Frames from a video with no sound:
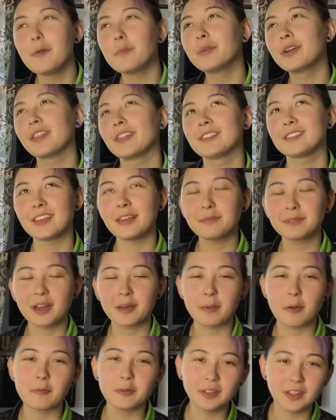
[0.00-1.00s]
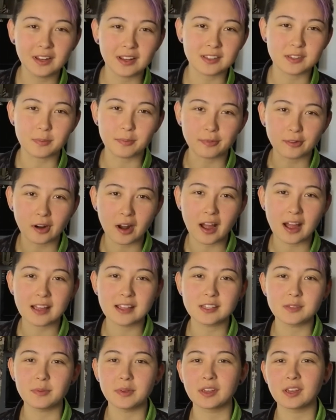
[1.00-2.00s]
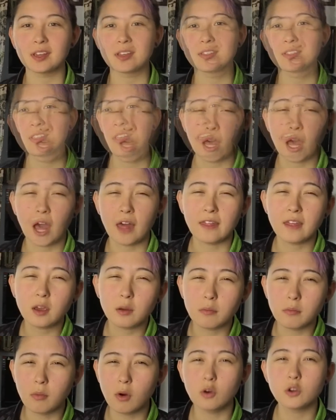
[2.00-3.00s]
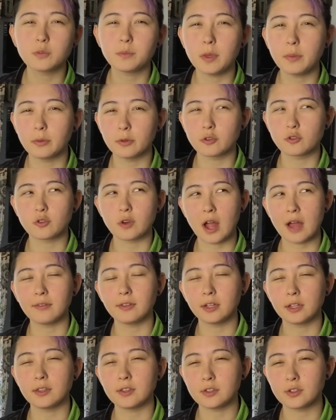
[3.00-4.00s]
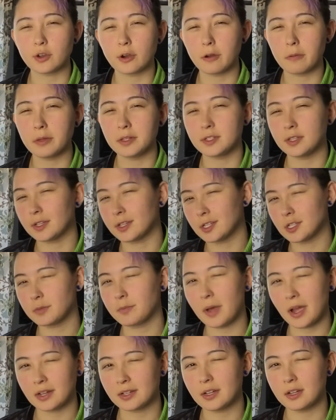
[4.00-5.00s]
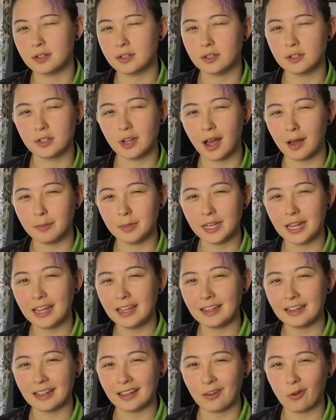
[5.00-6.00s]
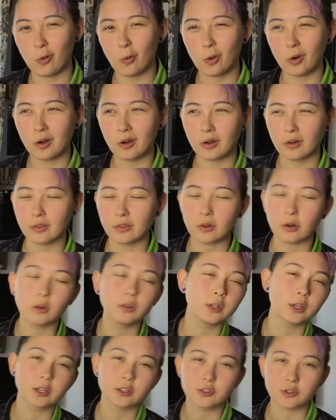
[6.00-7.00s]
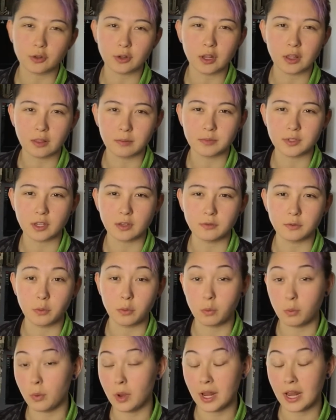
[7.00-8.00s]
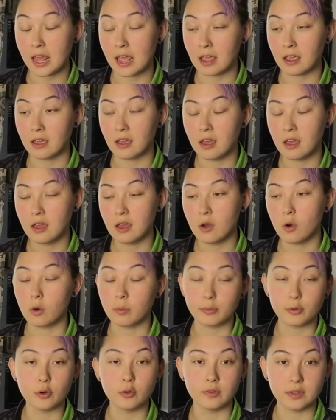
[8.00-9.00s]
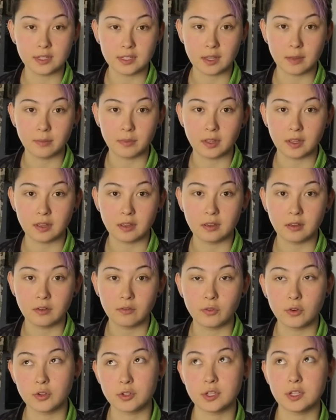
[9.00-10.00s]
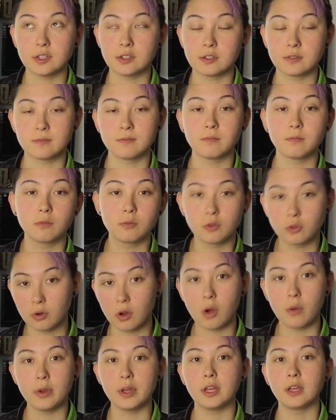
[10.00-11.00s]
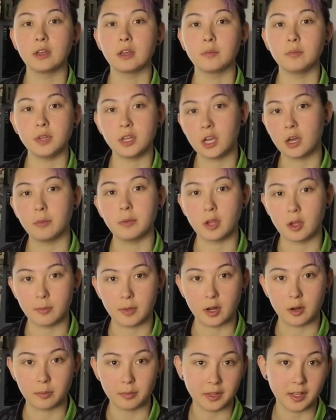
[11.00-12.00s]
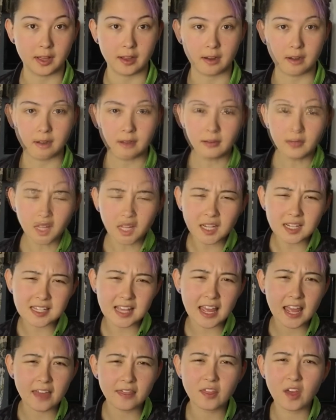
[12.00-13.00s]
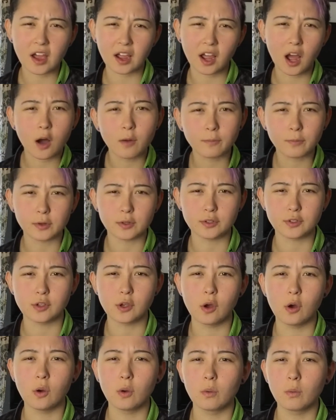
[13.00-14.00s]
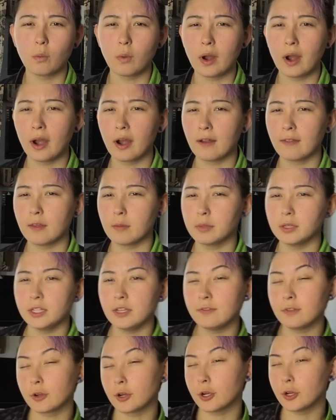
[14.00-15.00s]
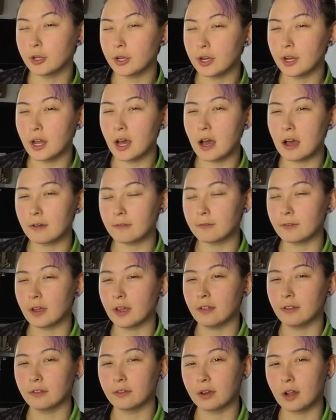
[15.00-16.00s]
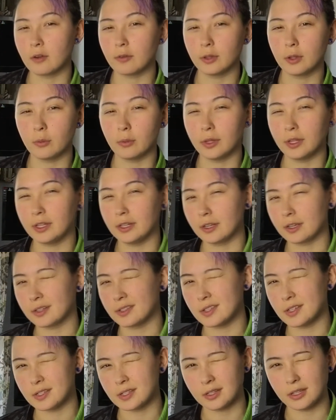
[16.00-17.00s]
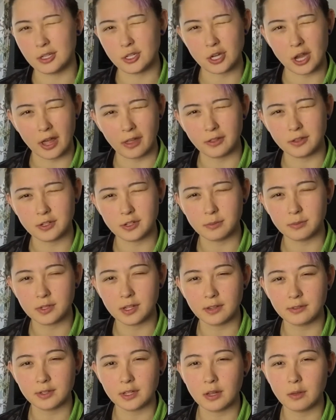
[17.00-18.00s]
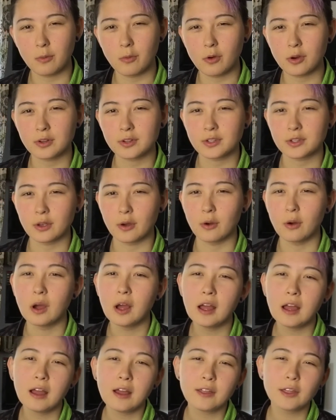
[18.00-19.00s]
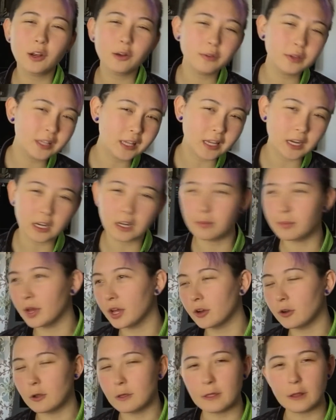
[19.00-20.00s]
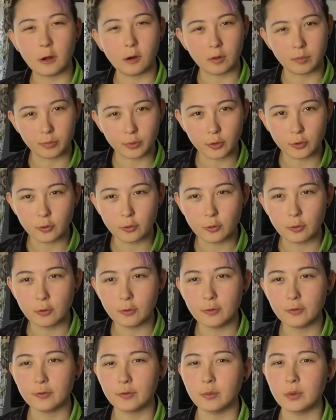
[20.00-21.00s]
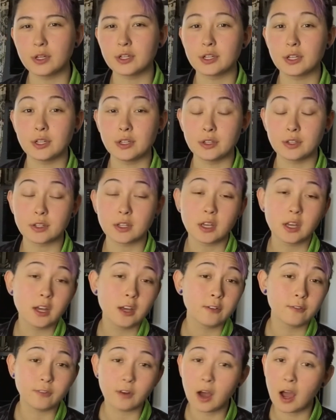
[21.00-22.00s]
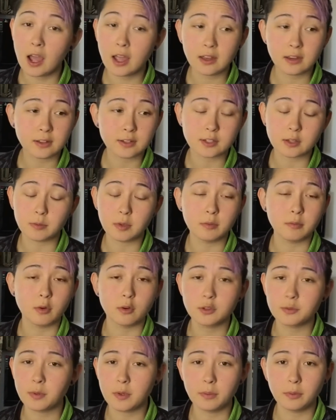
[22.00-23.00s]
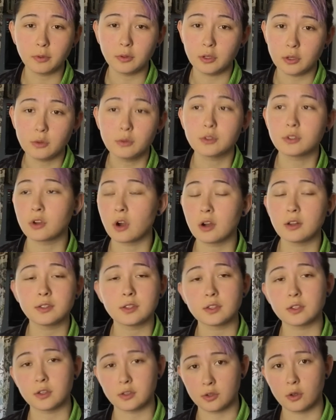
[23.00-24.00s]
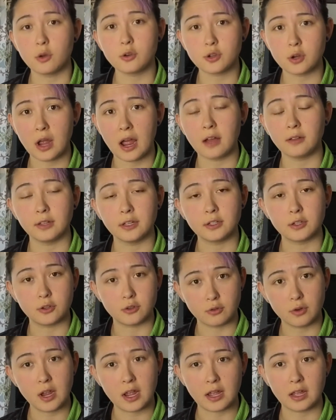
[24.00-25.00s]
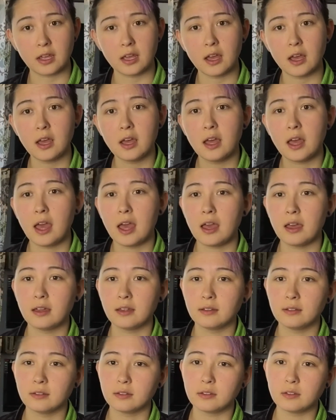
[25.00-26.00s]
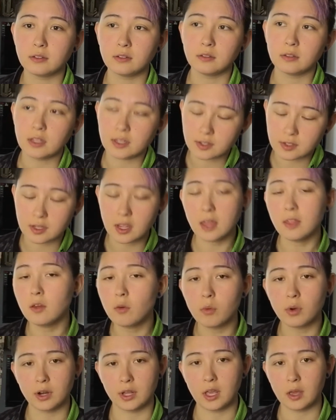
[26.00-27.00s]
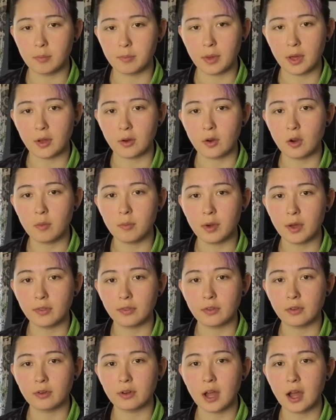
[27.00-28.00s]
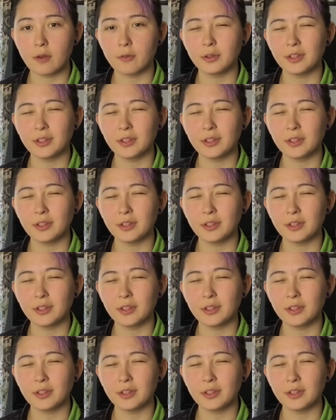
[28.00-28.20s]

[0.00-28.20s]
But at the same time, I'm really not surprised because I think most people travel to these tournaments expecting to dominate, or they're only concerning themselves with winning or proving something versus growing and becoming a better player. Because they hit that comfort zone where they believe they're good enough and they're not really willing to consistently challenge themselves anymore. So they don't really get any better, they don't improve, which is fine because I mean, most people use darts as a social outlet to drink. And they say they want to get better, but they're not